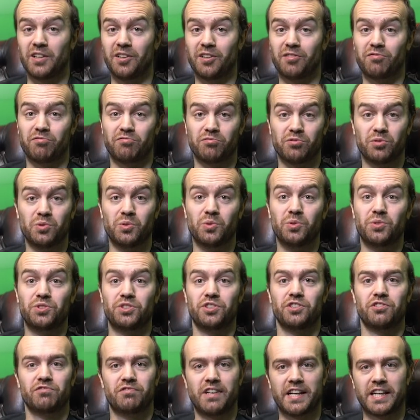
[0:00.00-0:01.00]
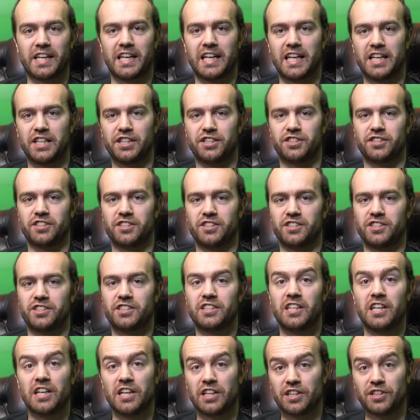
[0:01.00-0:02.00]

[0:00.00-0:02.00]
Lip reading: of rules and regulations,